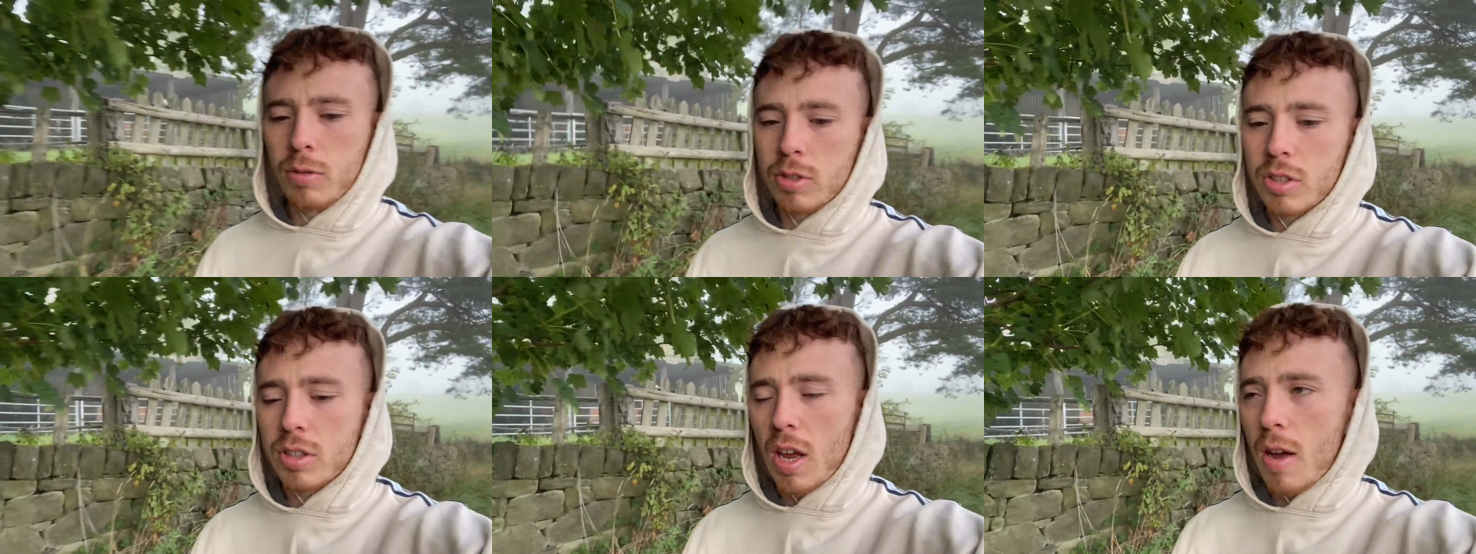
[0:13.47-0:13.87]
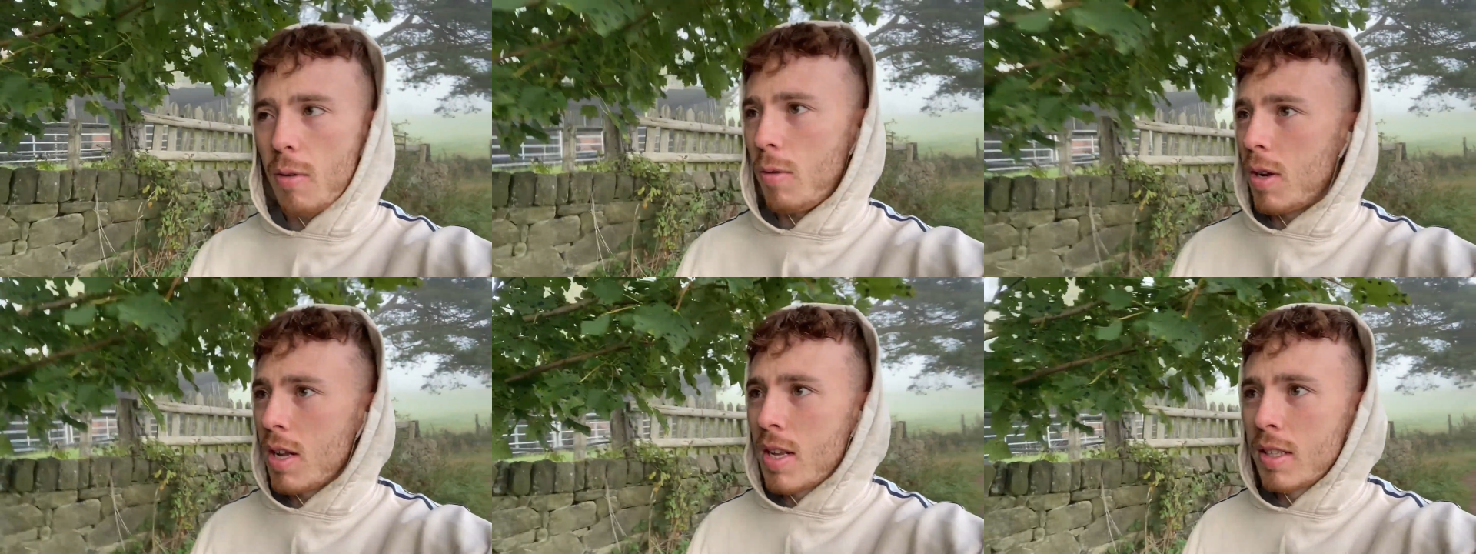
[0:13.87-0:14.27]
So,
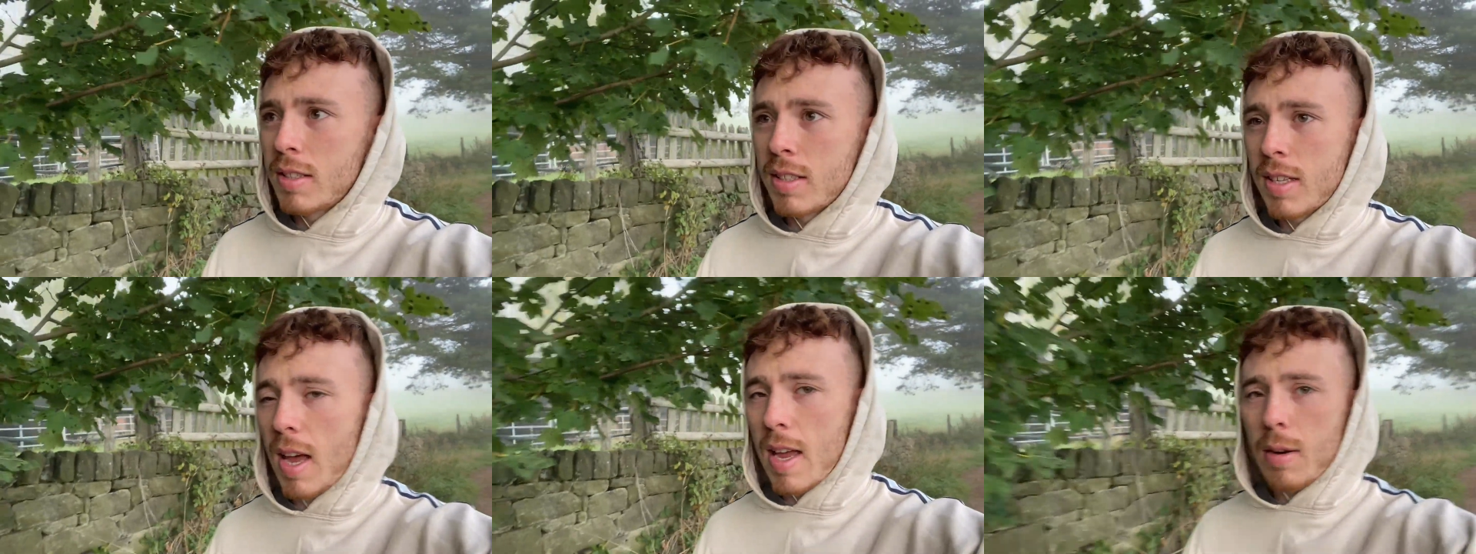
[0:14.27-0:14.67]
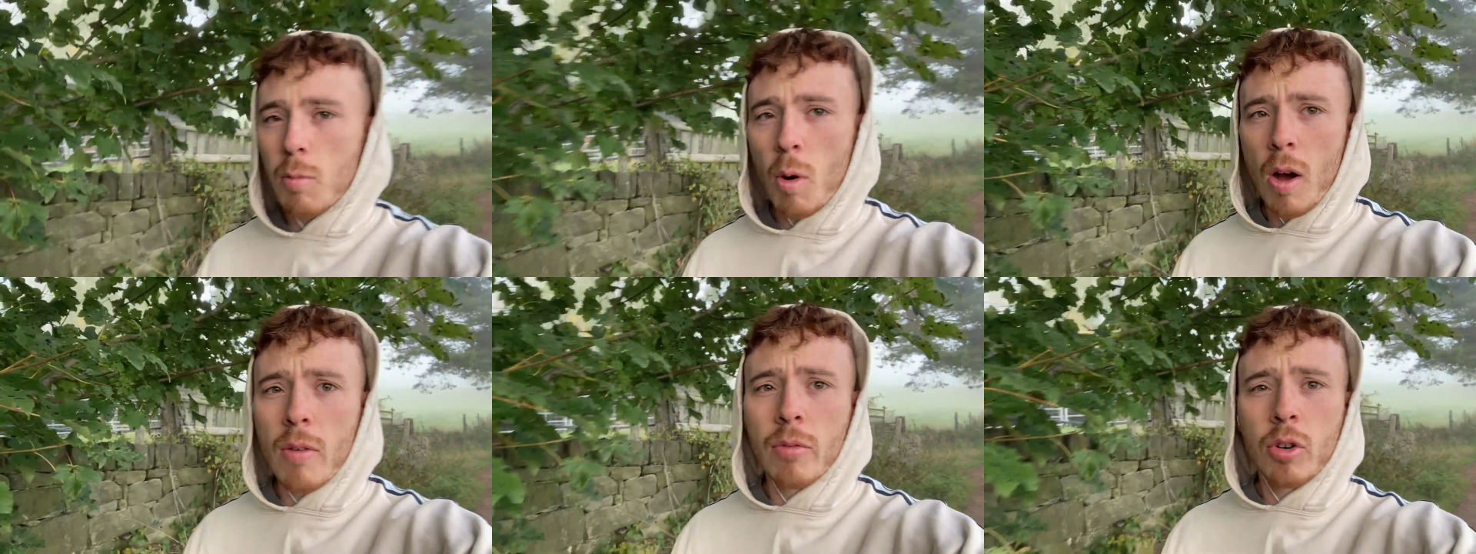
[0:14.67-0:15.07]
today
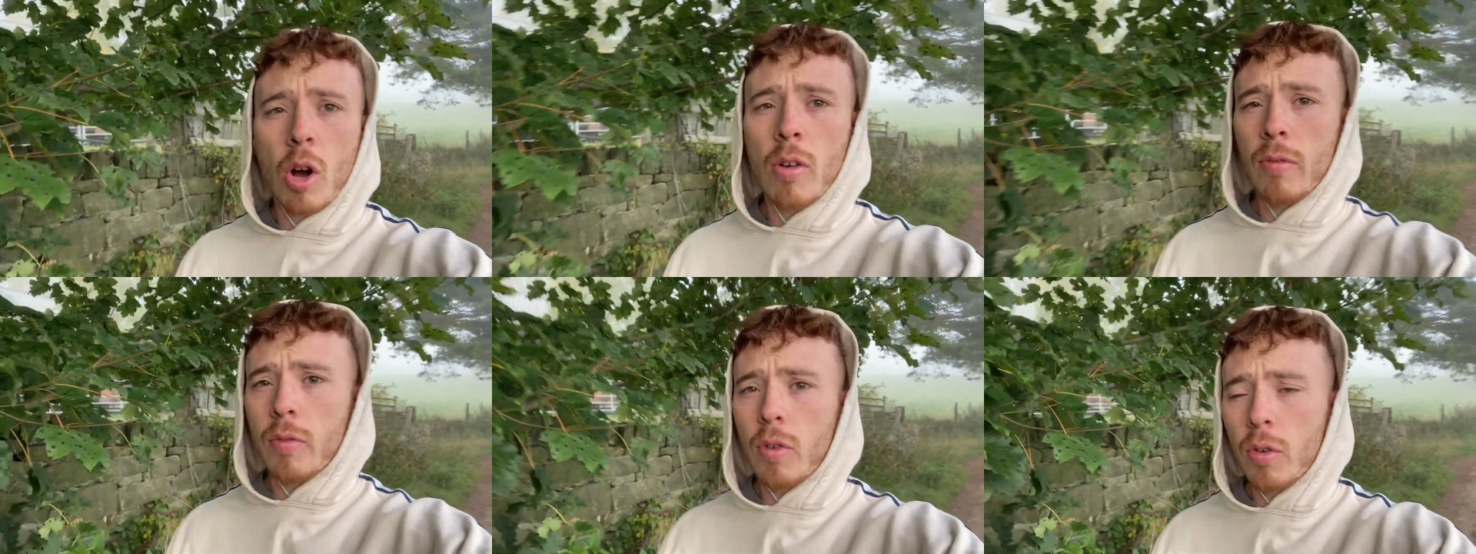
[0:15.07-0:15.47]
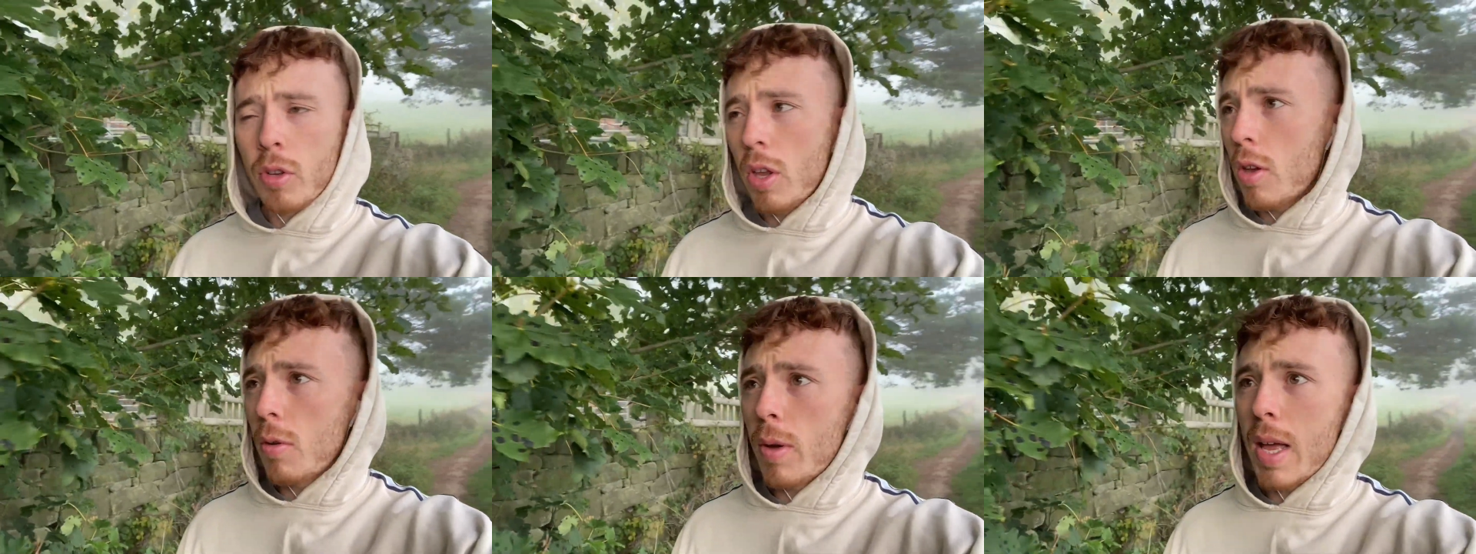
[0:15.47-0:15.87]
what I've got for
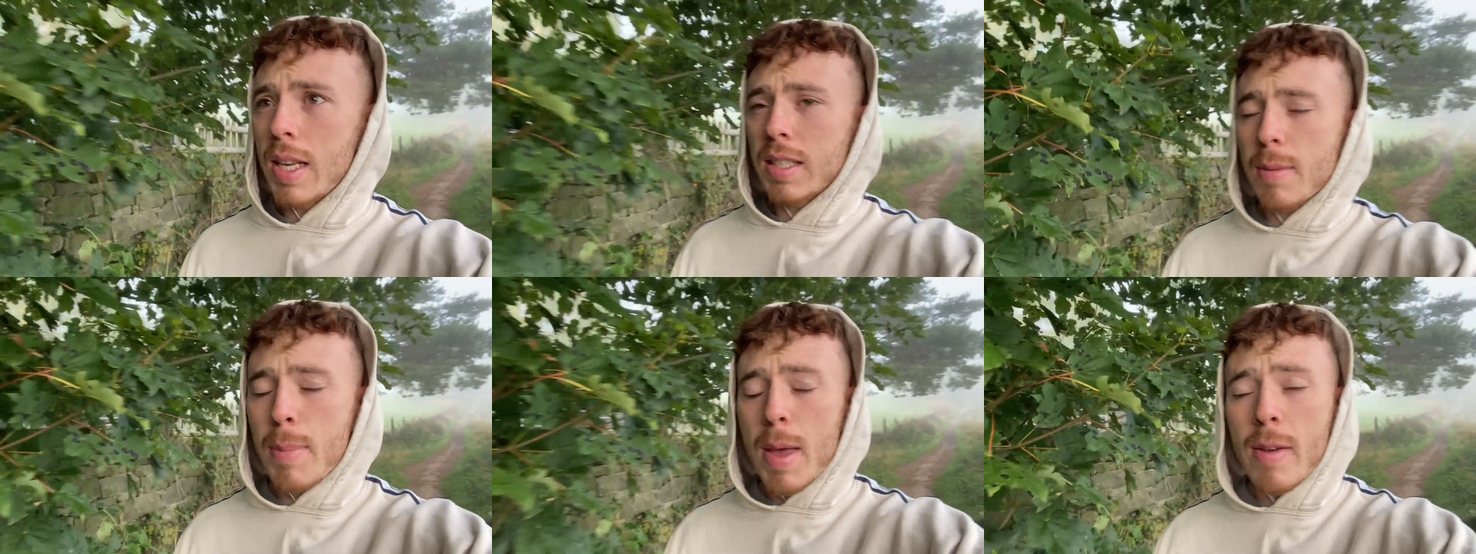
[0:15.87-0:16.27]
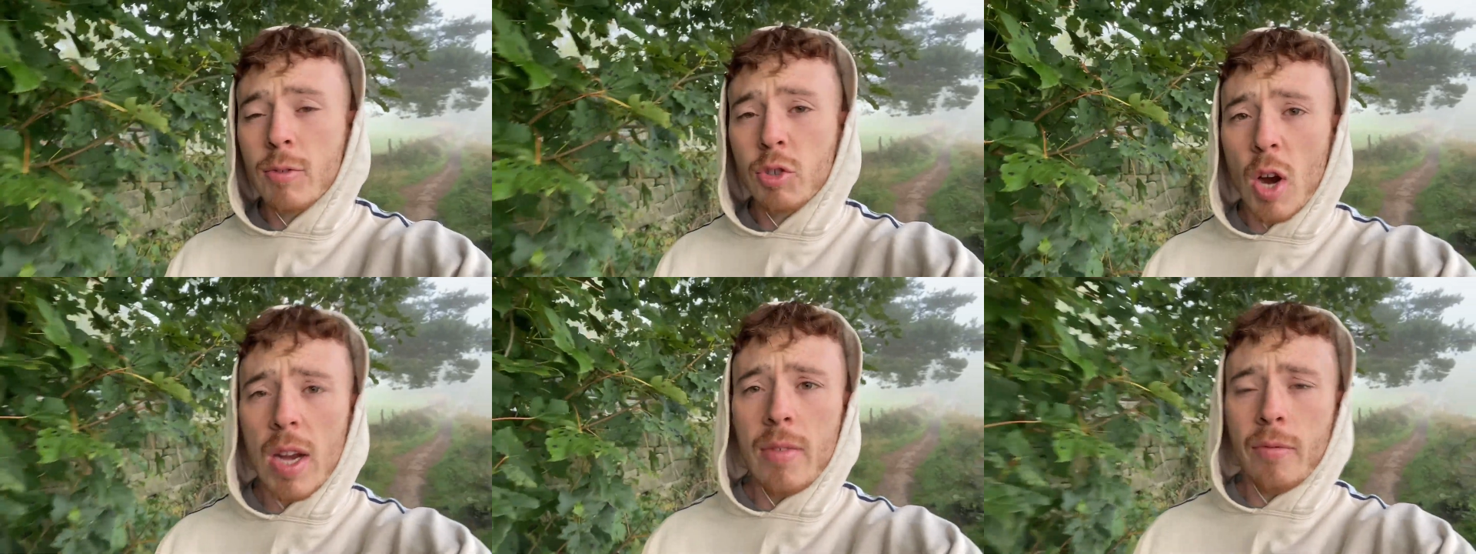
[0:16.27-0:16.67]
you is a bit of
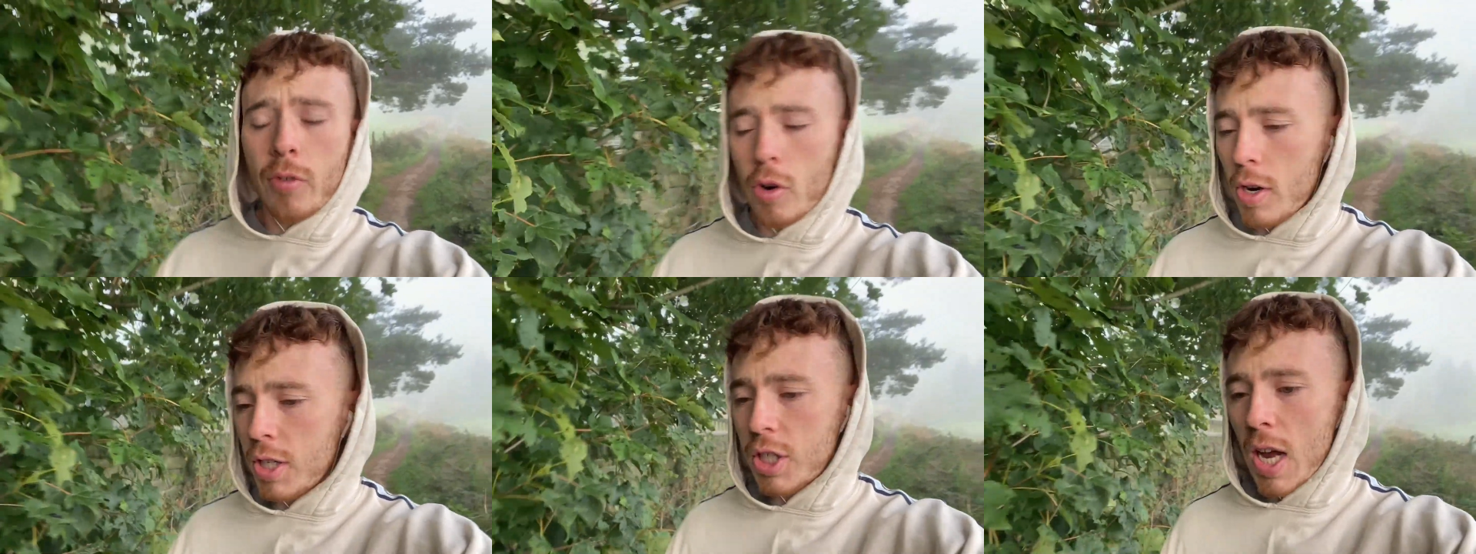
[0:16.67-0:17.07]
training footage